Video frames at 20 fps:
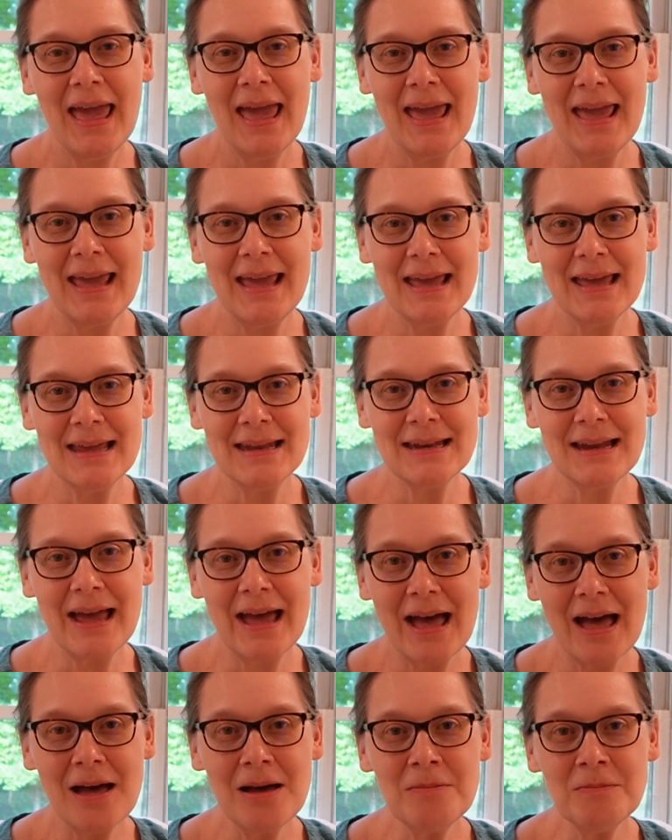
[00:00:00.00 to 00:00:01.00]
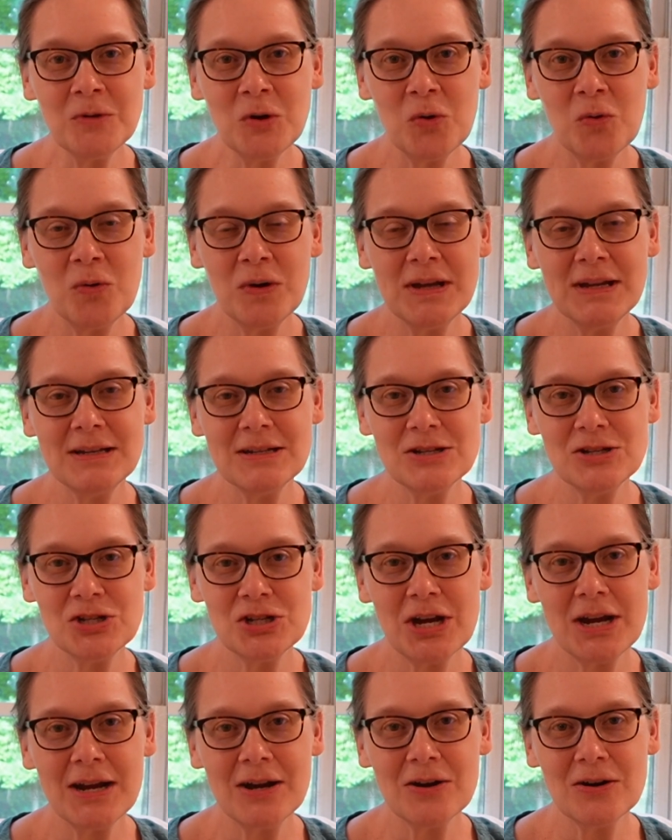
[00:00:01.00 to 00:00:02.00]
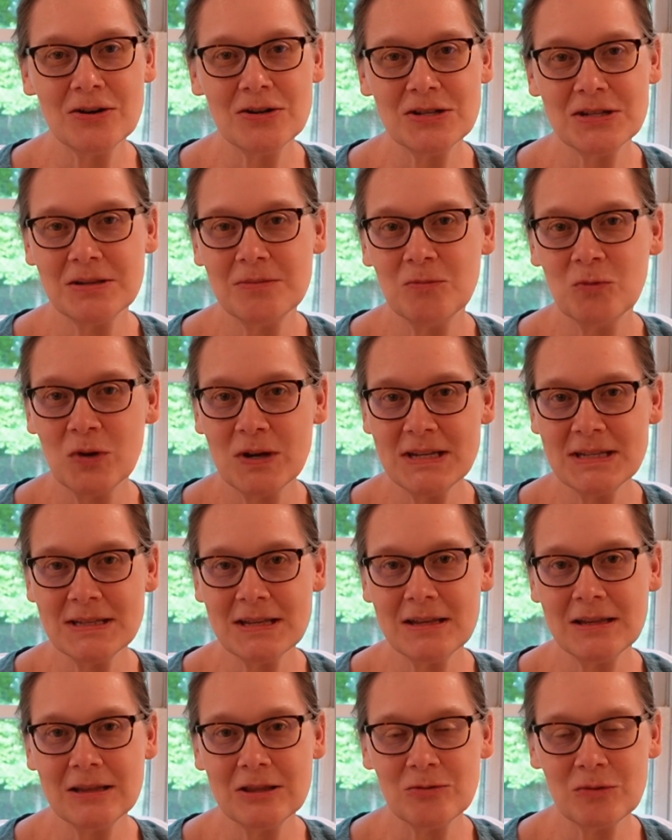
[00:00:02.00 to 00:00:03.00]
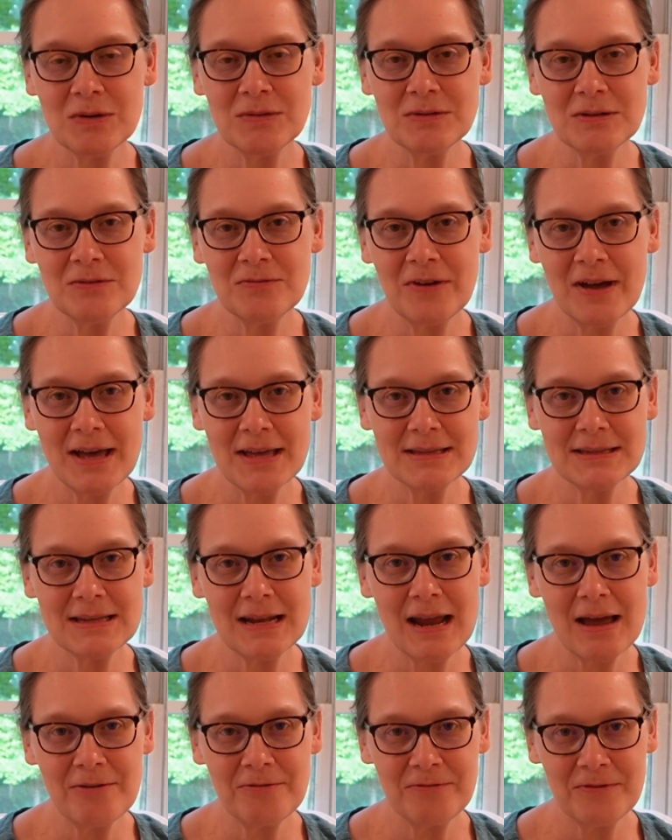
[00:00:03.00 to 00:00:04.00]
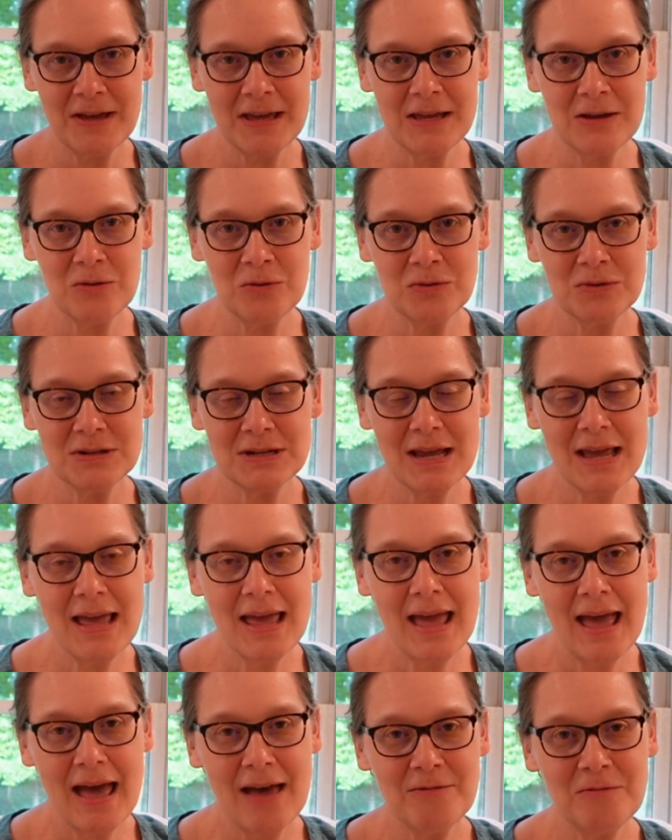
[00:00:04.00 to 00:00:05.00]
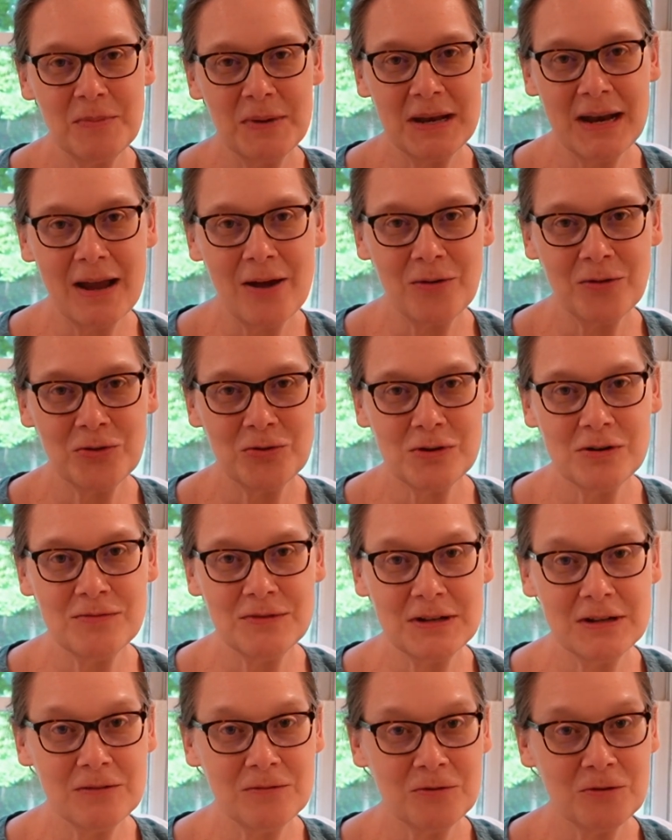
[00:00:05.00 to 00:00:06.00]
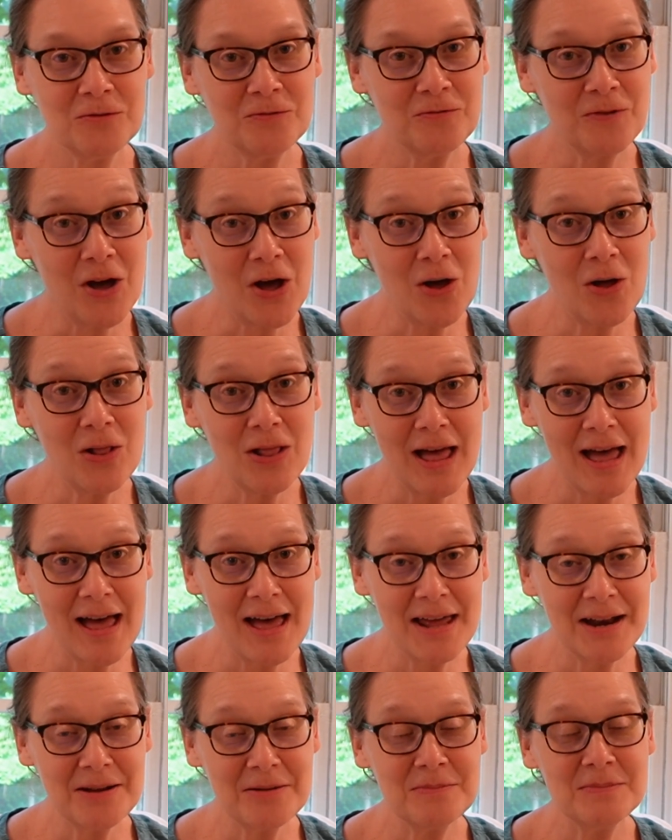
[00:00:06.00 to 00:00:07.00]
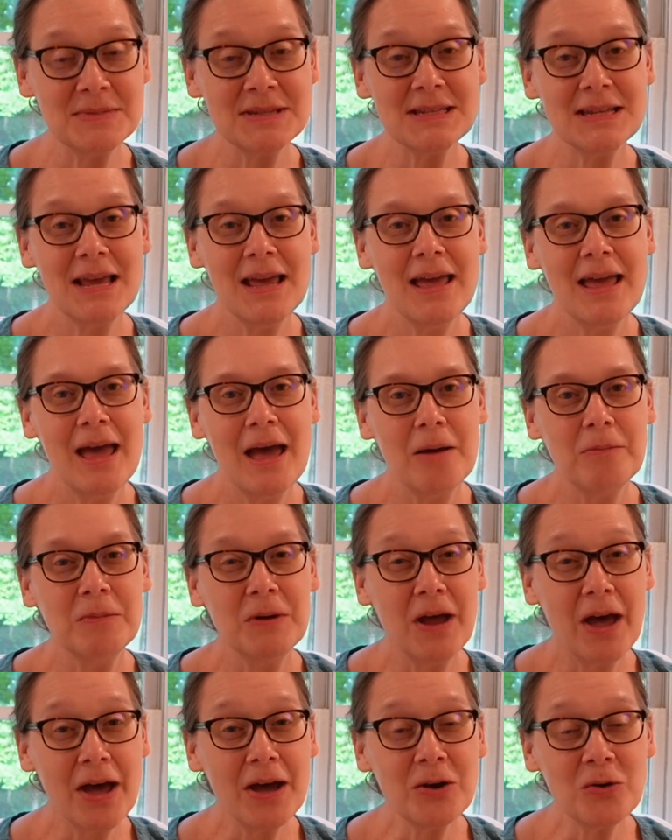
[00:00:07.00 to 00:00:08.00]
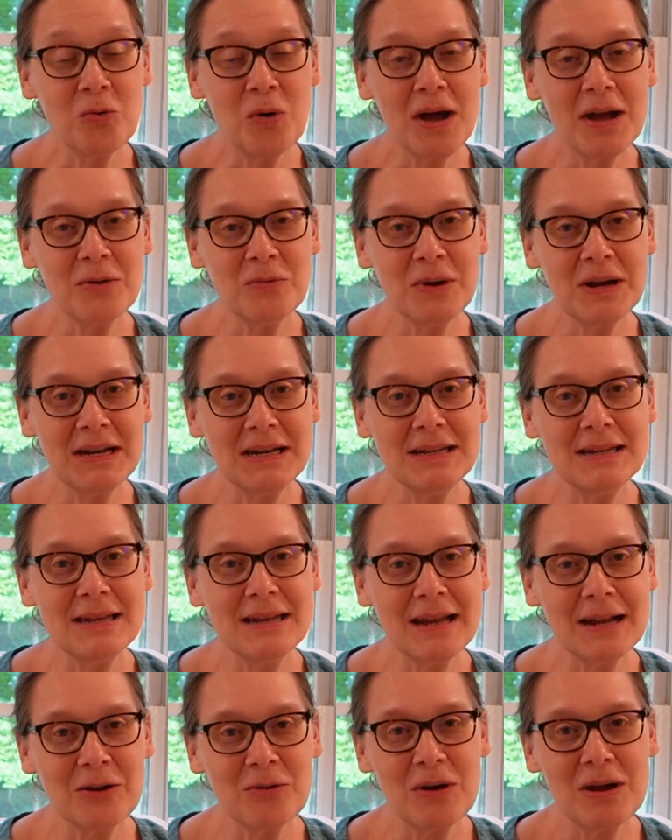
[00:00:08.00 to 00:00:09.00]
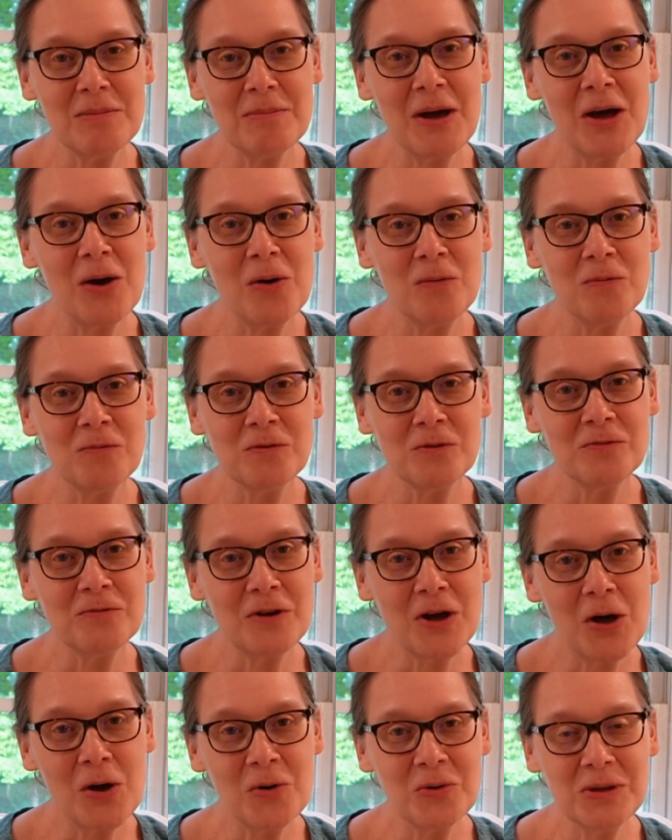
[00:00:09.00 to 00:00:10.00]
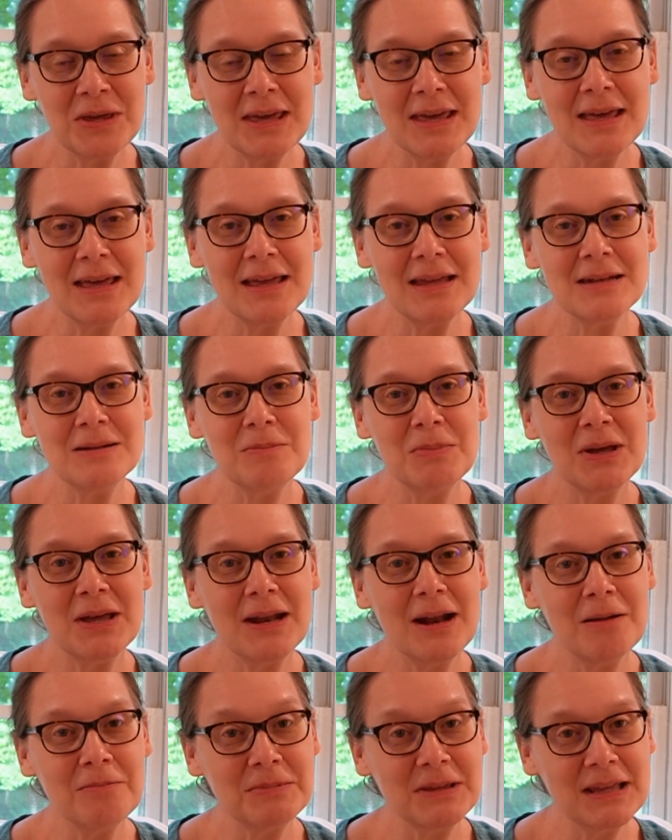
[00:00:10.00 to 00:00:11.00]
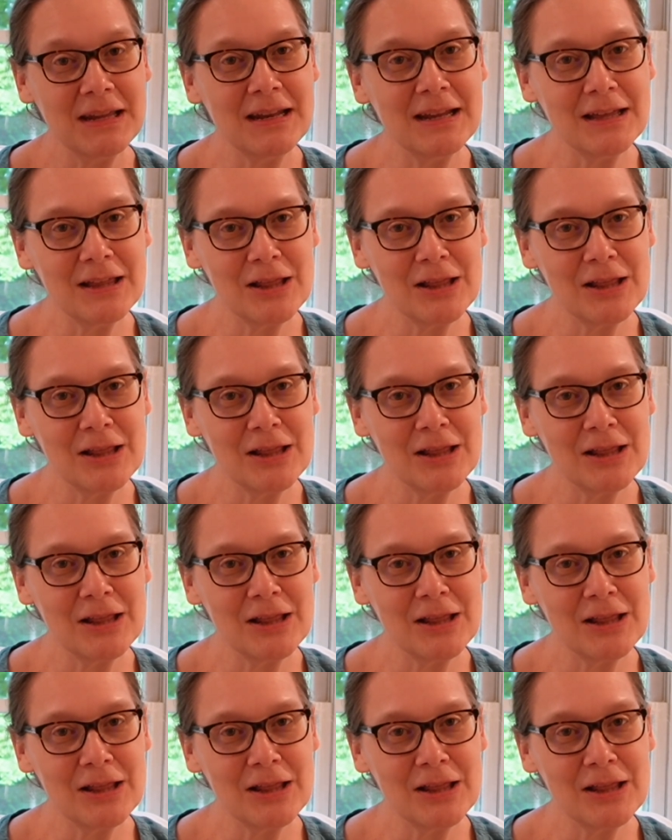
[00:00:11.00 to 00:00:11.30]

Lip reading: and I'm going to share some recent thrifted finds that I've found. I've been out thrifting for fall items. Not quite ready to decorate my home for fall yet, but I'm getting